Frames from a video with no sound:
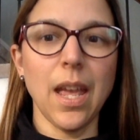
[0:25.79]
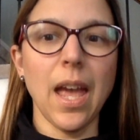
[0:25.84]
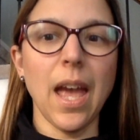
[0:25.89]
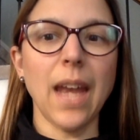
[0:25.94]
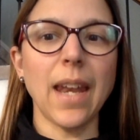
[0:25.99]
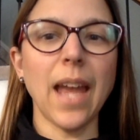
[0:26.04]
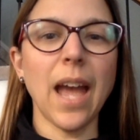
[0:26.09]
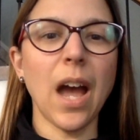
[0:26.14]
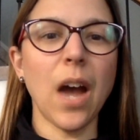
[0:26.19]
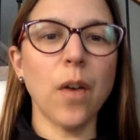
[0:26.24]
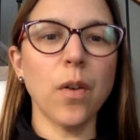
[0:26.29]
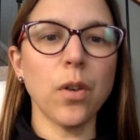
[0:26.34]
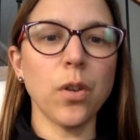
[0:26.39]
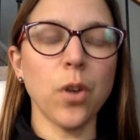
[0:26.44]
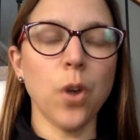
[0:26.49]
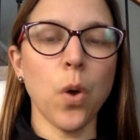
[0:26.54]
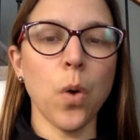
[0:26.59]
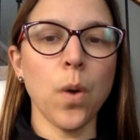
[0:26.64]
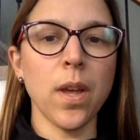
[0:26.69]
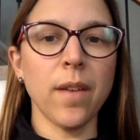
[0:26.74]
and how to
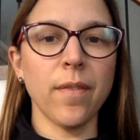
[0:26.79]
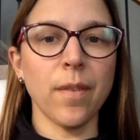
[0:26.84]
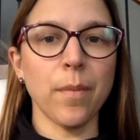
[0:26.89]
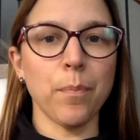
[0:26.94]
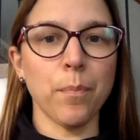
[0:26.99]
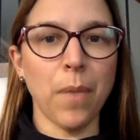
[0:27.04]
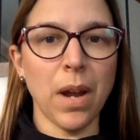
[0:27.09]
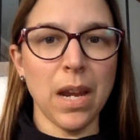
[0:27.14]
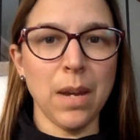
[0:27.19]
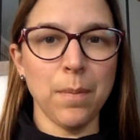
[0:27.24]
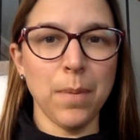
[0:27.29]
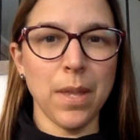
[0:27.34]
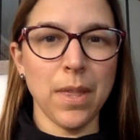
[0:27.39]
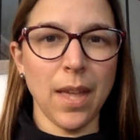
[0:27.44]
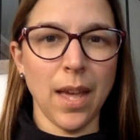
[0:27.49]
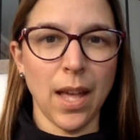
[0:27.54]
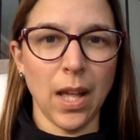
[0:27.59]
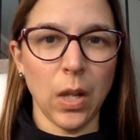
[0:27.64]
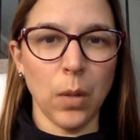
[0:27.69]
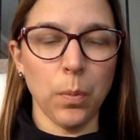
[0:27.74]
know if it might be the
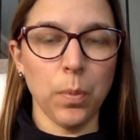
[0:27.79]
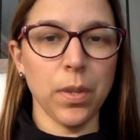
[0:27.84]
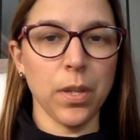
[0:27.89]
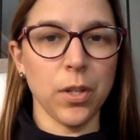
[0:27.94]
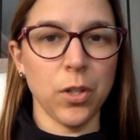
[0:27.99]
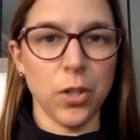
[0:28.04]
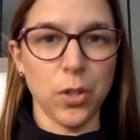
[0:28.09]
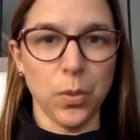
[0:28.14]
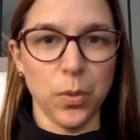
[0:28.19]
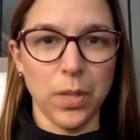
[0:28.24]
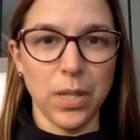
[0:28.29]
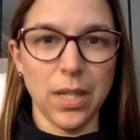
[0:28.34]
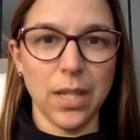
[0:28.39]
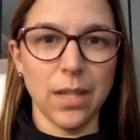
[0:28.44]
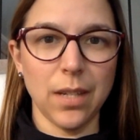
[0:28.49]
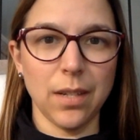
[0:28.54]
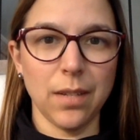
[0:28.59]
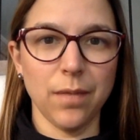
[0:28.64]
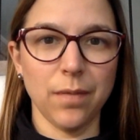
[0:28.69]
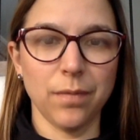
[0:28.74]
help that you need.